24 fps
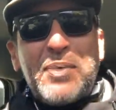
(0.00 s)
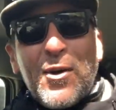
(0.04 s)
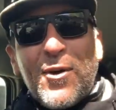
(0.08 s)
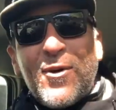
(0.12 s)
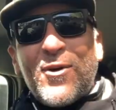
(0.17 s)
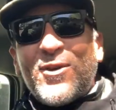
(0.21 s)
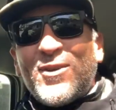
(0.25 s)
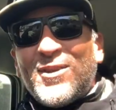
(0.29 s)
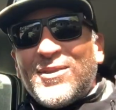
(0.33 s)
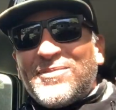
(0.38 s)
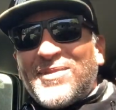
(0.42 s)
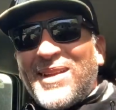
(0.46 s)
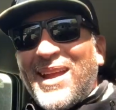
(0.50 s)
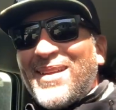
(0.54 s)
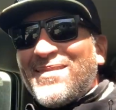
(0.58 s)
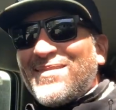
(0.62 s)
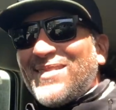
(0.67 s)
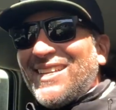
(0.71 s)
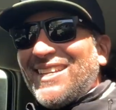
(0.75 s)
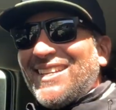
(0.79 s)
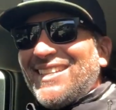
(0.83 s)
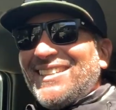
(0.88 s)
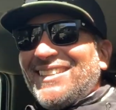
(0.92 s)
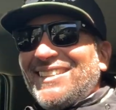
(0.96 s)
board,
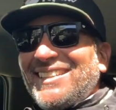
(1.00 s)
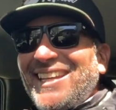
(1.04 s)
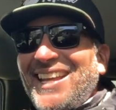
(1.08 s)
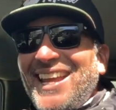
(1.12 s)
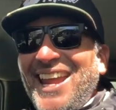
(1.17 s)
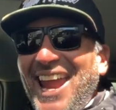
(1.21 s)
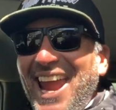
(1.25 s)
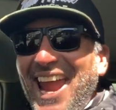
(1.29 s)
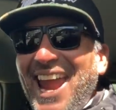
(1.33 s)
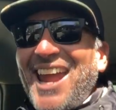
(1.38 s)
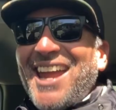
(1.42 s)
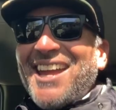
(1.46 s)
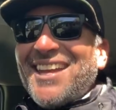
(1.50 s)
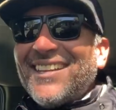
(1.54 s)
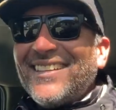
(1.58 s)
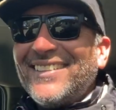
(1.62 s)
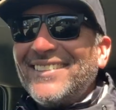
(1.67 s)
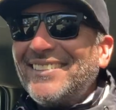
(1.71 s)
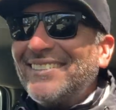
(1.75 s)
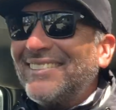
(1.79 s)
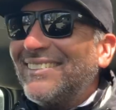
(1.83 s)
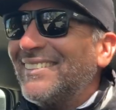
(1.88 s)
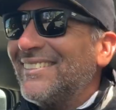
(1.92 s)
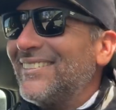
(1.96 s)
baby. Yeah.
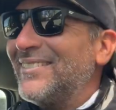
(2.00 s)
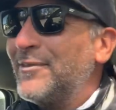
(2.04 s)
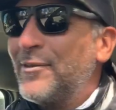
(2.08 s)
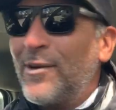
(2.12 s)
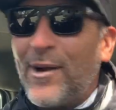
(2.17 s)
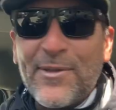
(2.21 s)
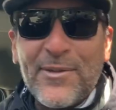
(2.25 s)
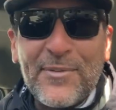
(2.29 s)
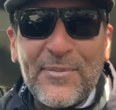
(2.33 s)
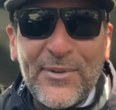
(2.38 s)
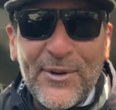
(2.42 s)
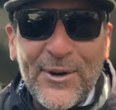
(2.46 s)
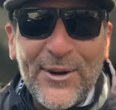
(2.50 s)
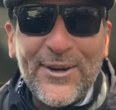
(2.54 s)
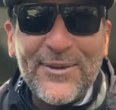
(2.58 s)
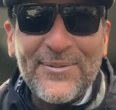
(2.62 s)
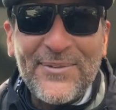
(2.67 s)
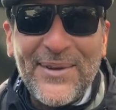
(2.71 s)
We're on the board,